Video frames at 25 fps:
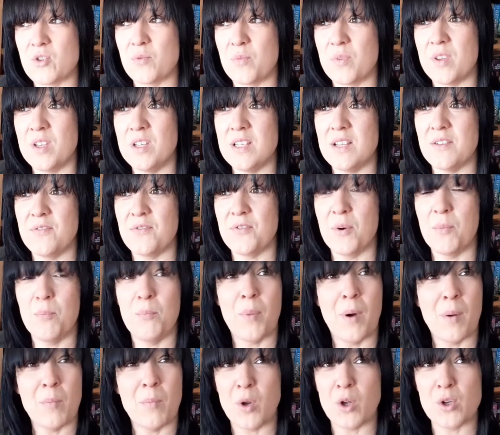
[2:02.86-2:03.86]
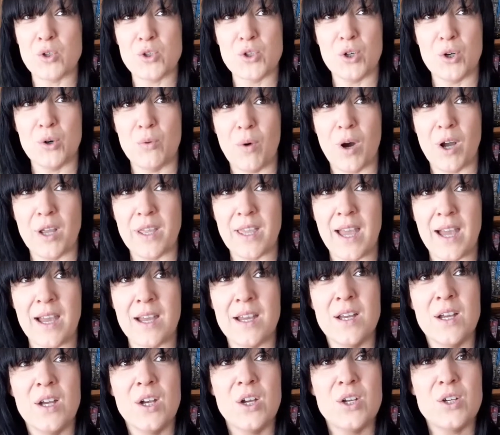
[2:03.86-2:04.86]
something different, but I'm not sure what
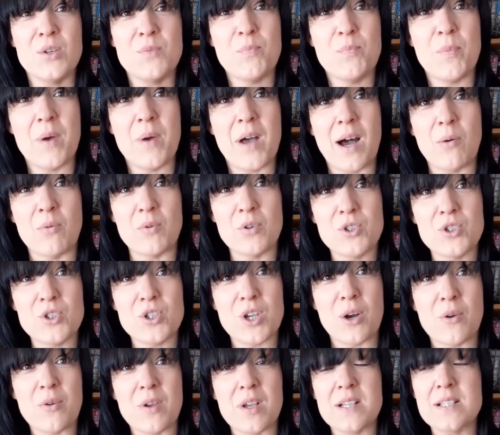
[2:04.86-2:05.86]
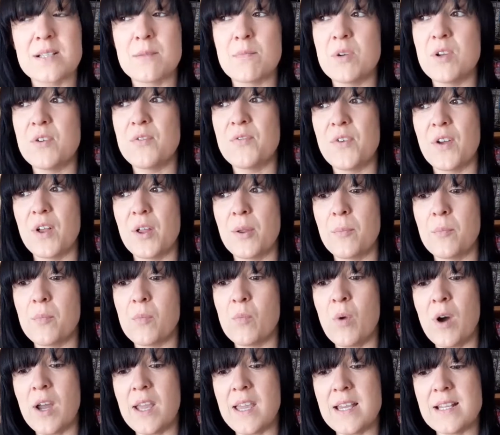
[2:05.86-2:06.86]
yet. But I will show you because I'm going to
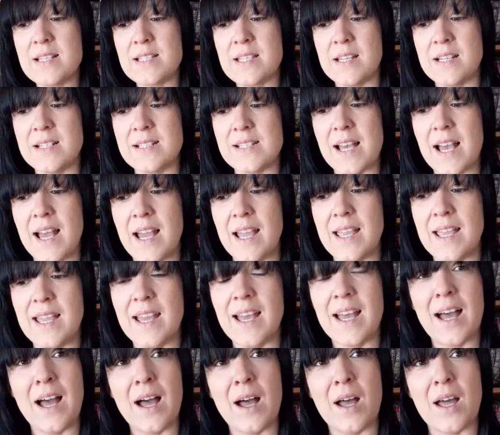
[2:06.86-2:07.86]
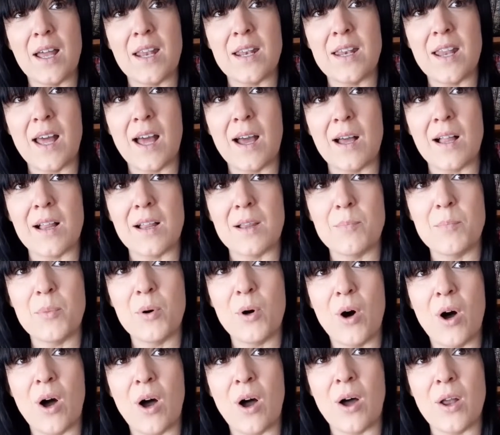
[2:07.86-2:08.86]
film what I eat in a day and I'll
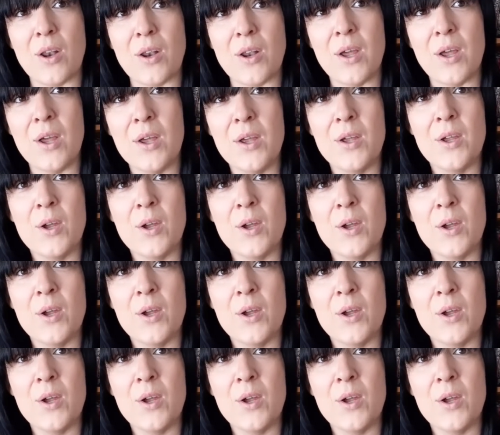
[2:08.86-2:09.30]
put on...